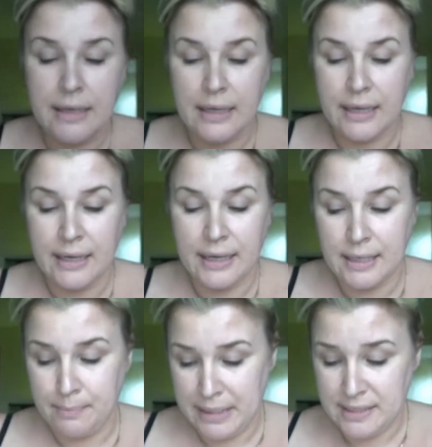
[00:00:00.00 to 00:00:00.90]
And
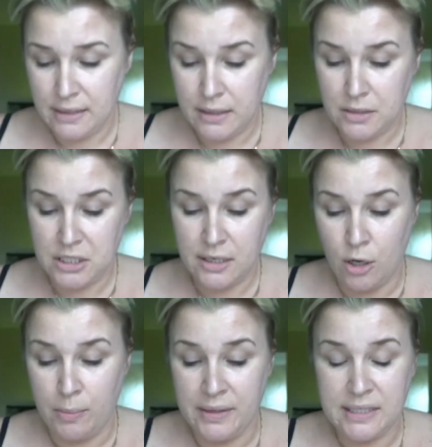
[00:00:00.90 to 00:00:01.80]
I'm basically just going
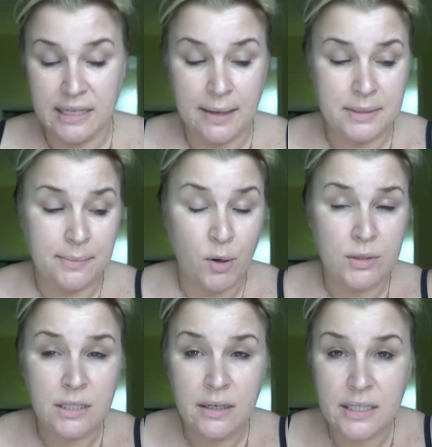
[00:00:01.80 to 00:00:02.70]
to open this thing up.
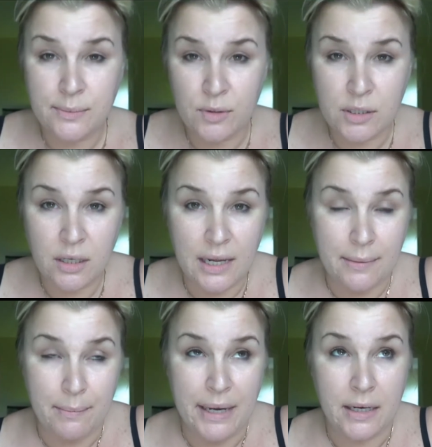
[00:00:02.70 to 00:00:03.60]
Supposedly it's supposed to like
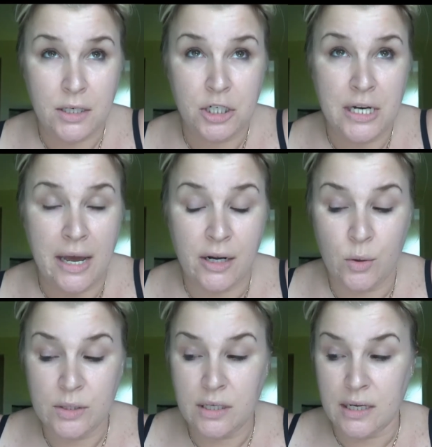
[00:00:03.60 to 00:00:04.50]
make
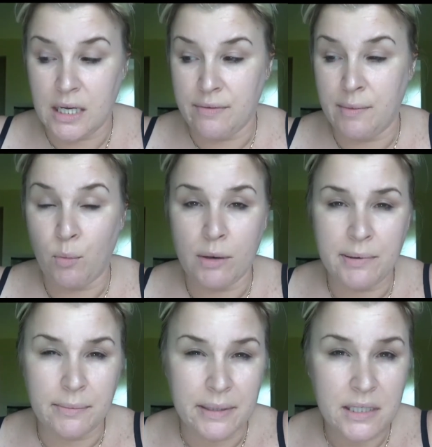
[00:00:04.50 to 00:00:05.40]
shadows like even more
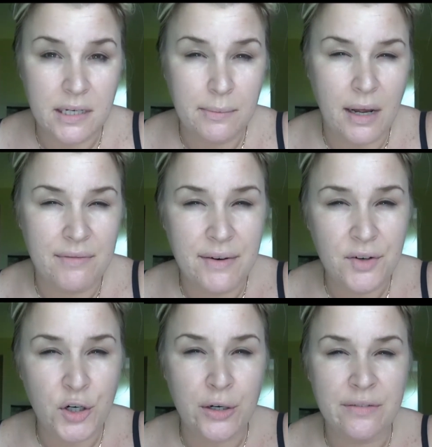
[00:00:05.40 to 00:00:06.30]
pigmented, but I've
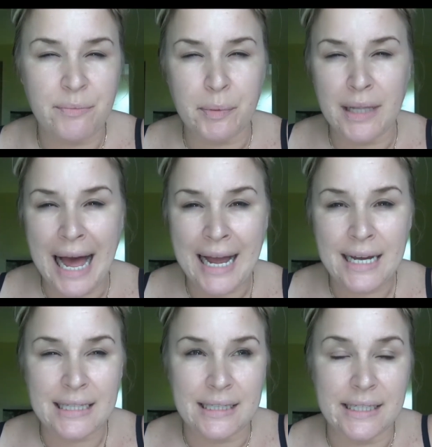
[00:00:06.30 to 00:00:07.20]
never heard of black
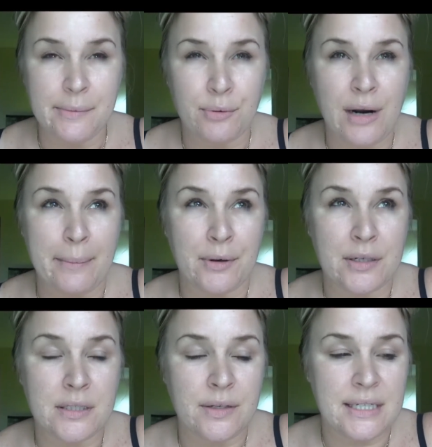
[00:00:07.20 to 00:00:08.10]
lid primer,
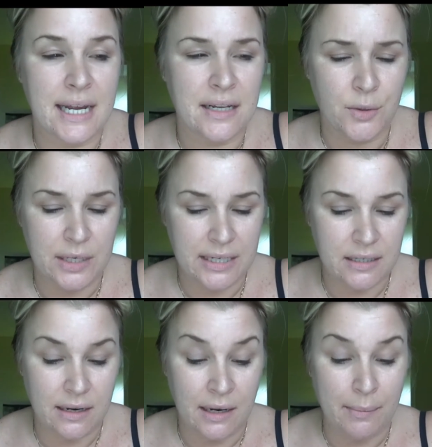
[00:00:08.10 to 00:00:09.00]
so it's kind of unique
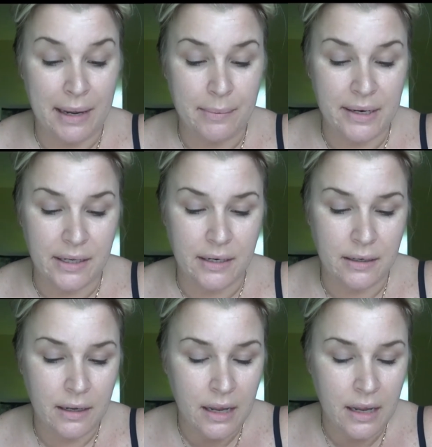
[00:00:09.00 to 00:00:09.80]
in my opinion.